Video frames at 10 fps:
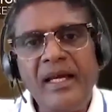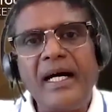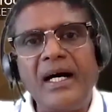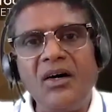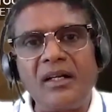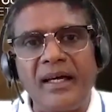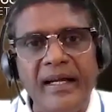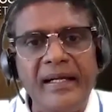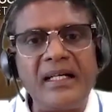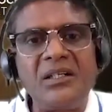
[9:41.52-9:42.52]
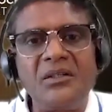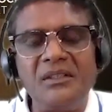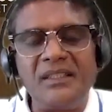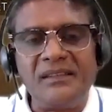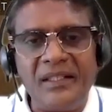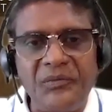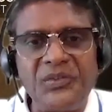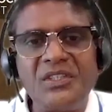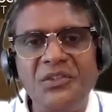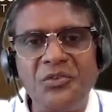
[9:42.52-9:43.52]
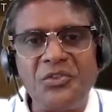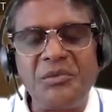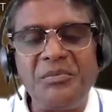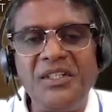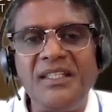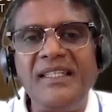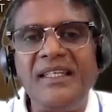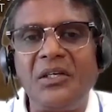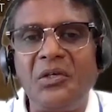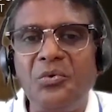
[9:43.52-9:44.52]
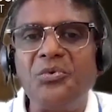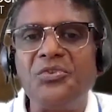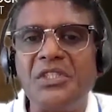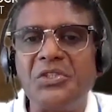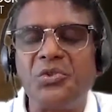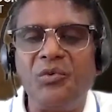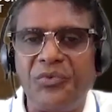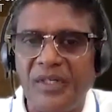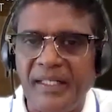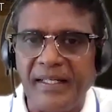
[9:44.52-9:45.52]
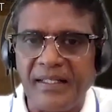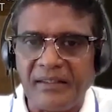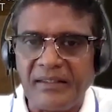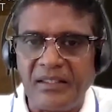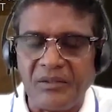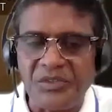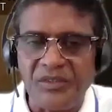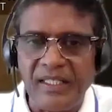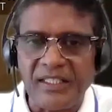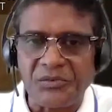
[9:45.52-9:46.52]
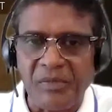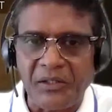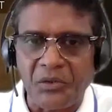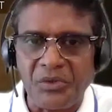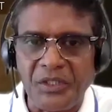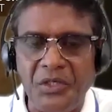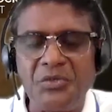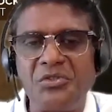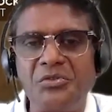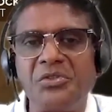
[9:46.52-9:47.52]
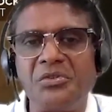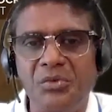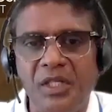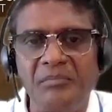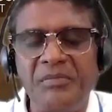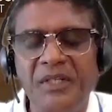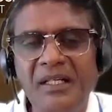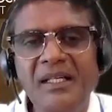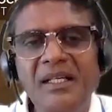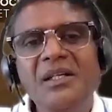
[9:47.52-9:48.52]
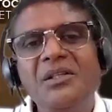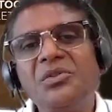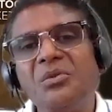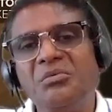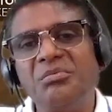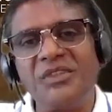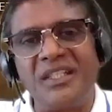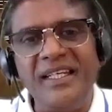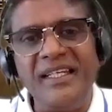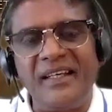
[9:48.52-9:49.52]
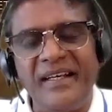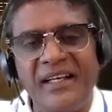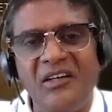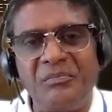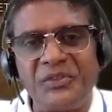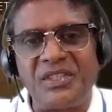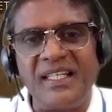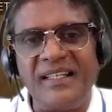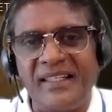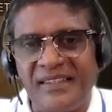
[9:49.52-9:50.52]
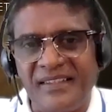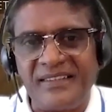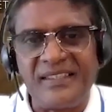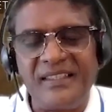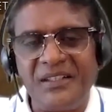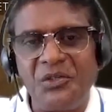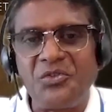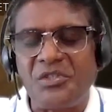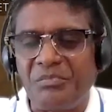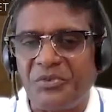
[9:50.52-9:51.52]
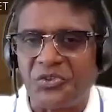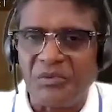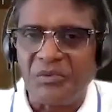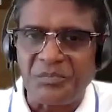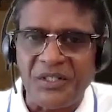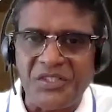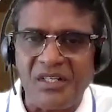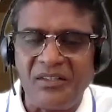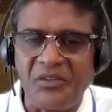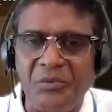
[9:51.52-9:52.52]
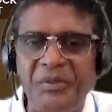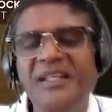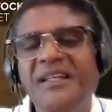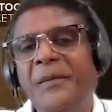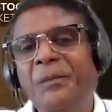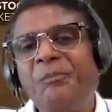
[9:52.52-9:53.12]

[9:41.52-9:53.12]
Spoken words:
our current account deficit used to be the huge issue for India in terms of India's macro. It used to shoot up to 3.5%. As a result, it used to put so much pressure on rupee.